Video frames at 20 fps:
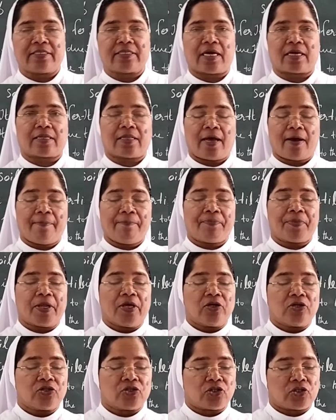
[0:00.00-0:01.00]
these are the
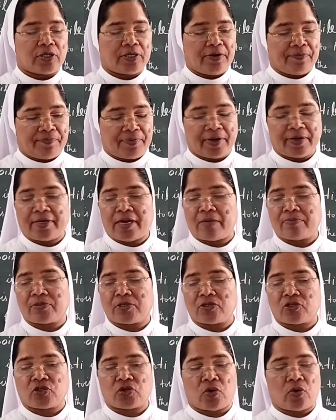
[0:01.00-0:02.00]
different
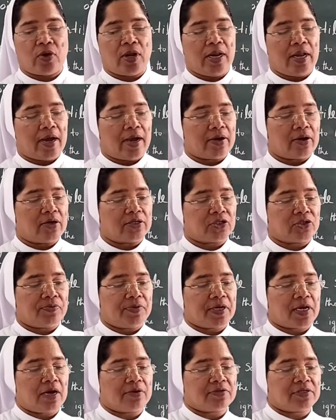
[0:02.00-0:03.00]
types of soil, and also
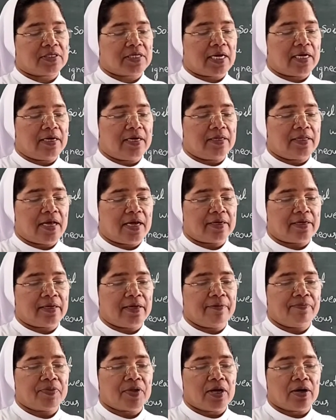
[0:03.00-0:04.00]
we have studied that
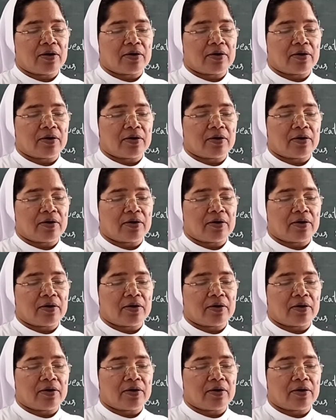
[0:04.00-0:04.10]
the